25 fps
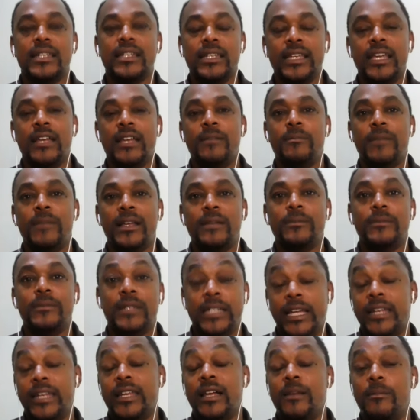And
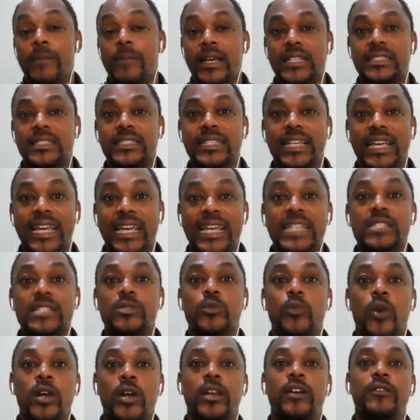Lionel Messi
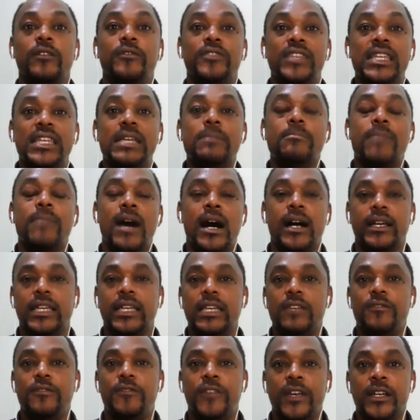is one of the
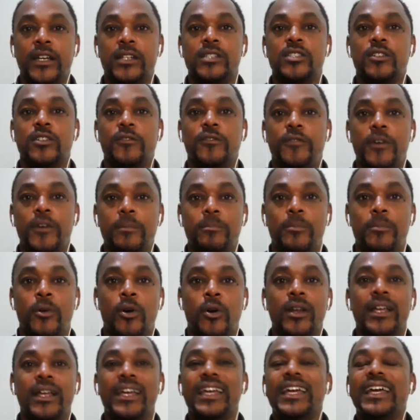marquee figures of
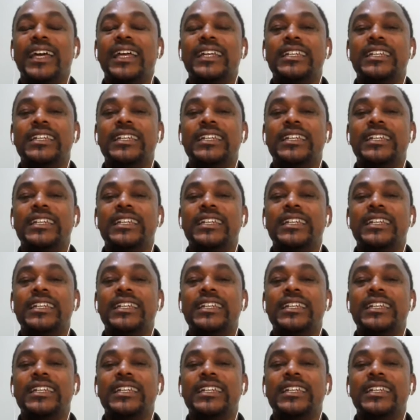football.